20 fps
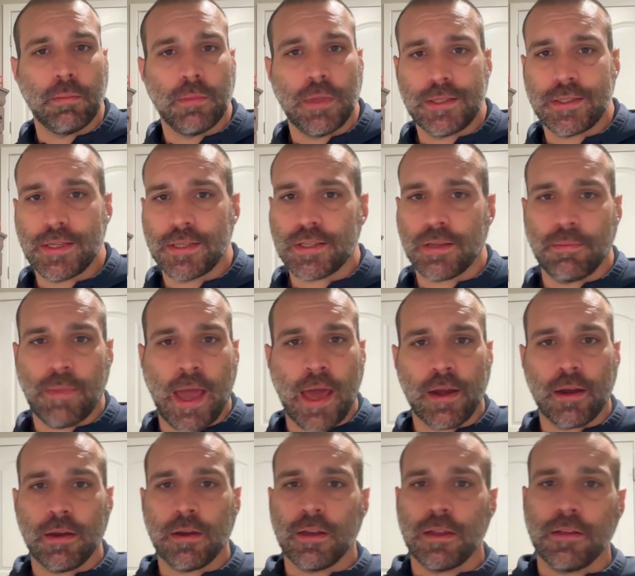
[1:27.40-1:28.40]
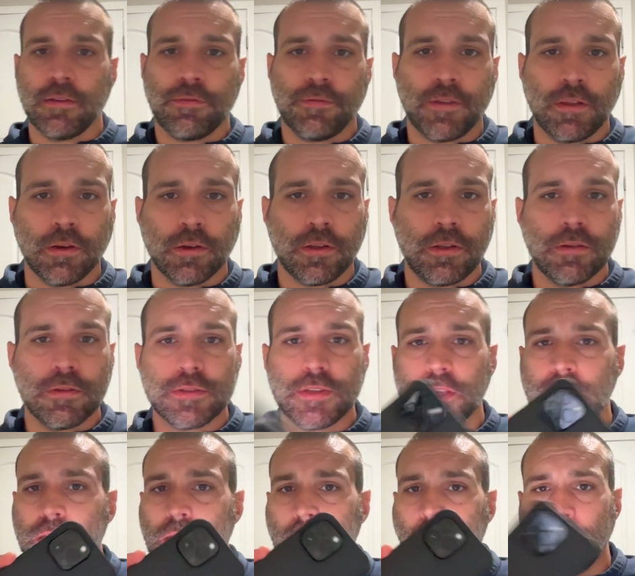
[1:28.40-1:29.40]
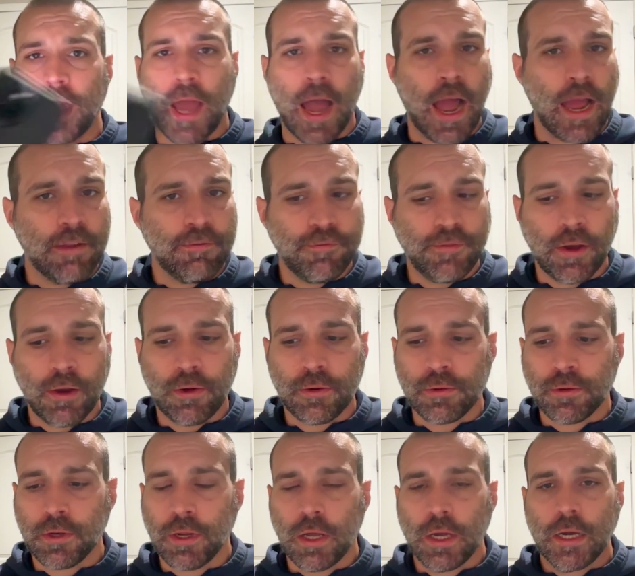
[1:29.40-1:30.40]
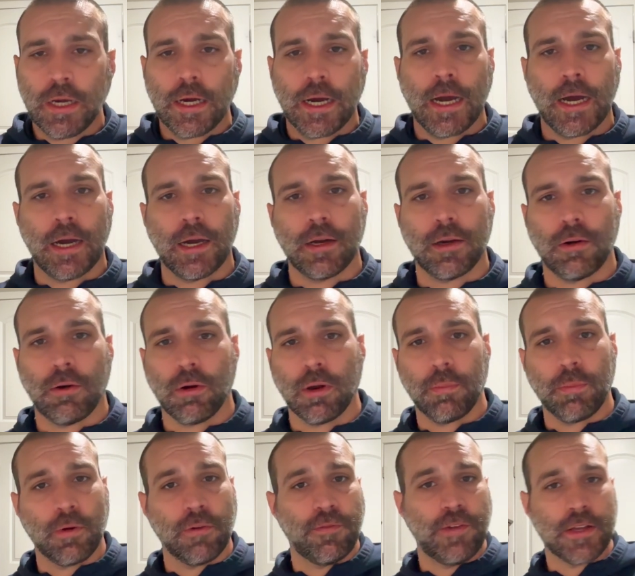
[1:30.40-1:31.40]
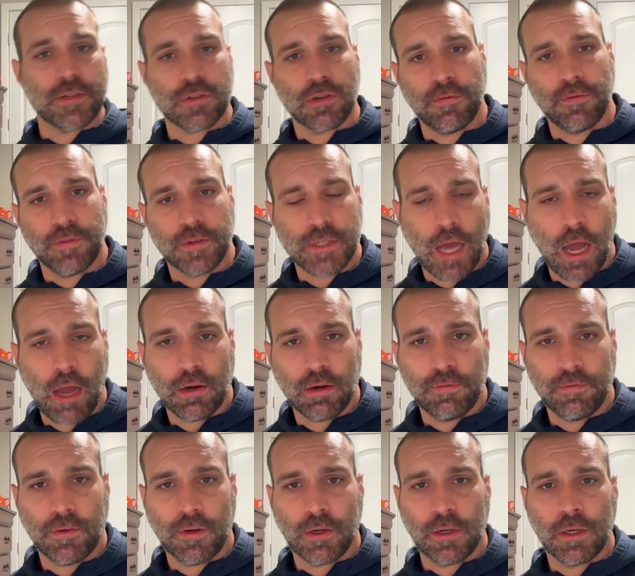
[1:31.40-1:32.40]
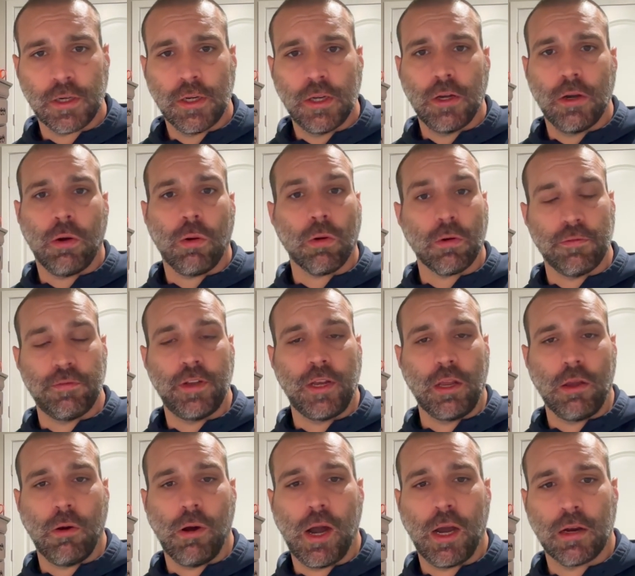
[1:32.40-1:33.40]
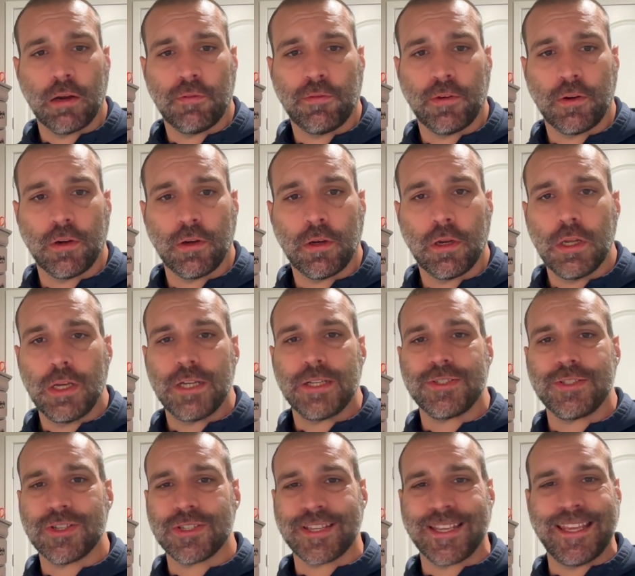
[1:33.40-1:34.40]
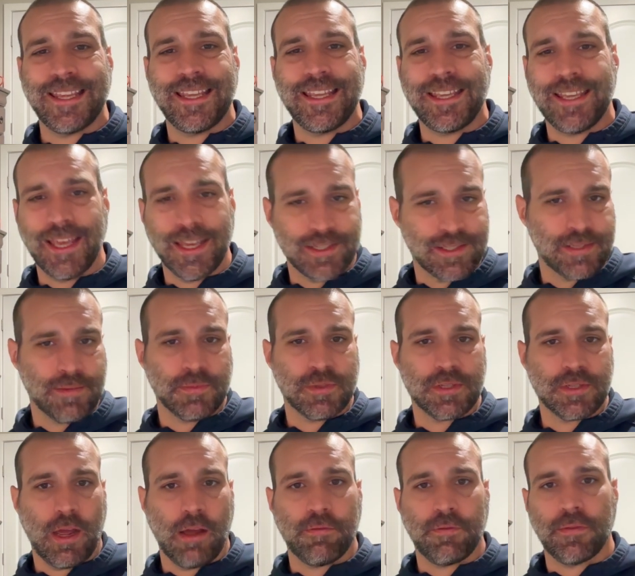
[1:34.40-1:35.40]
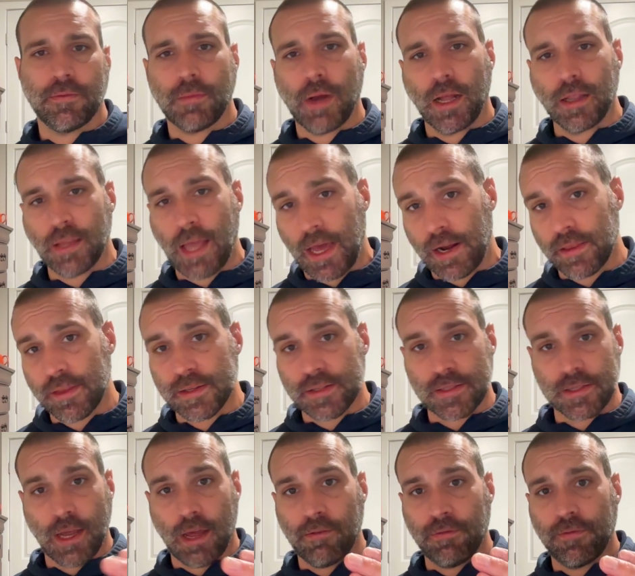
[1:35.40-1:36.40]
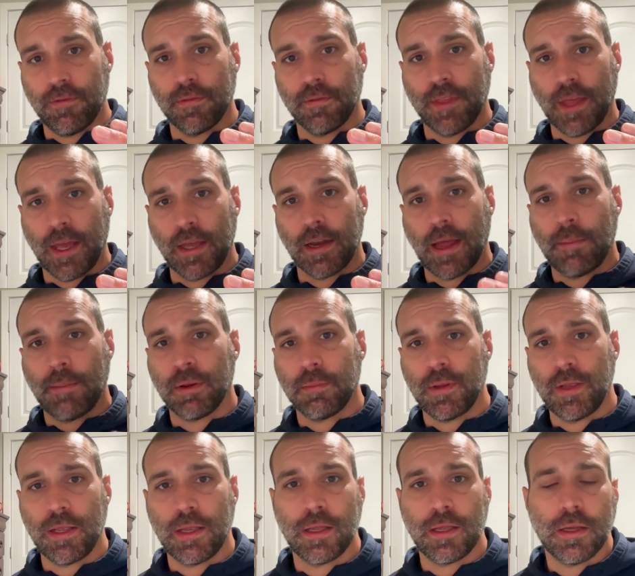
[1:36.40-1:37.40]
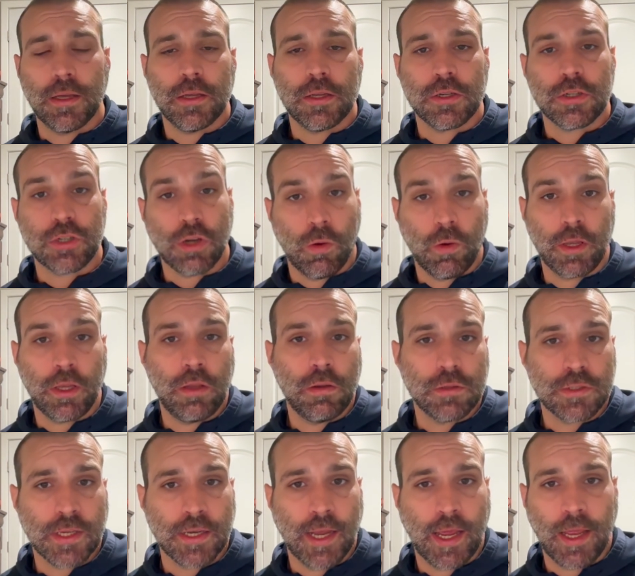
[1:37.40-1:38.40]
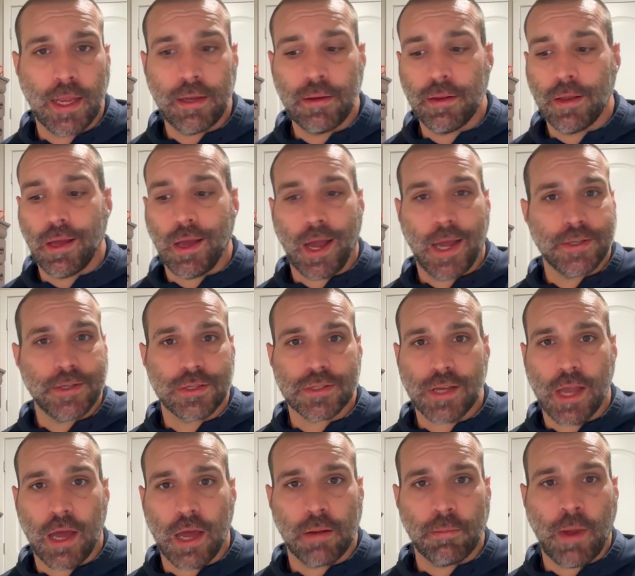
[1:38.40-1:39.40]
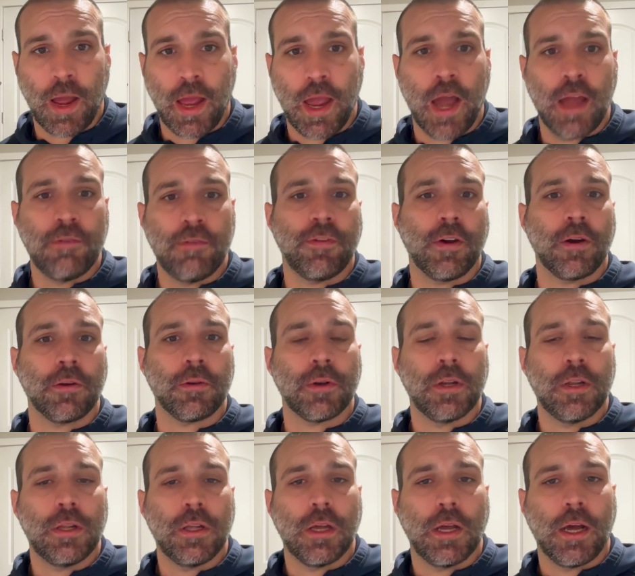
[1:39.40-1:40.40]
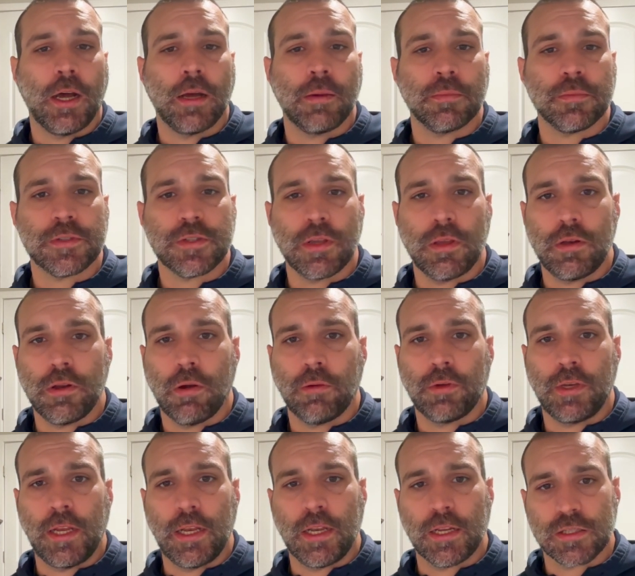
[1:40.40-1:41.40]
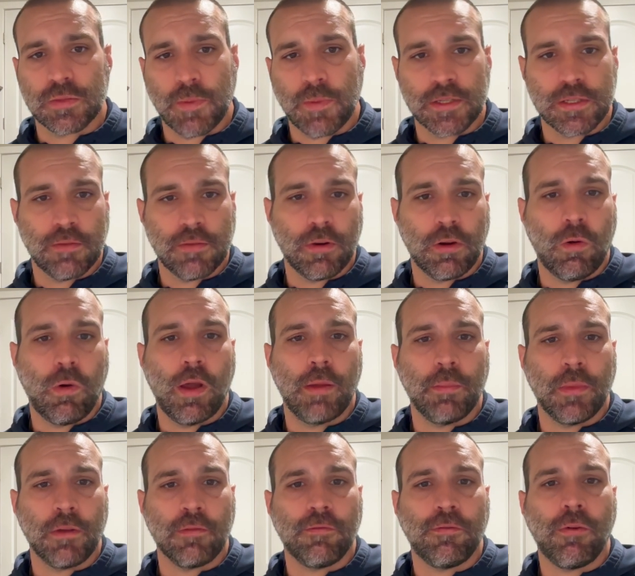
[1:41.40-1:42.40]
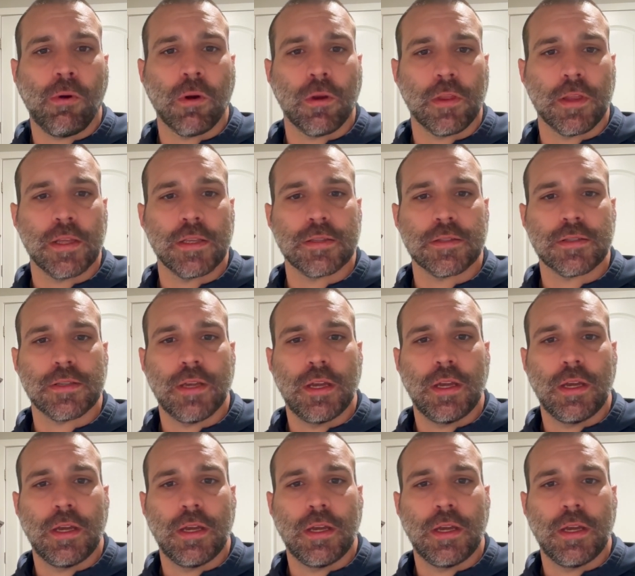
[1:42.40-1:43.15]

It doesn't matter if you're using an iPhone or a professional photographer or videographer, just get some stuff. A lot of the stuff that I'm going to be showing you today, I just got on my iPhone. So you don't need expensive equipment for this.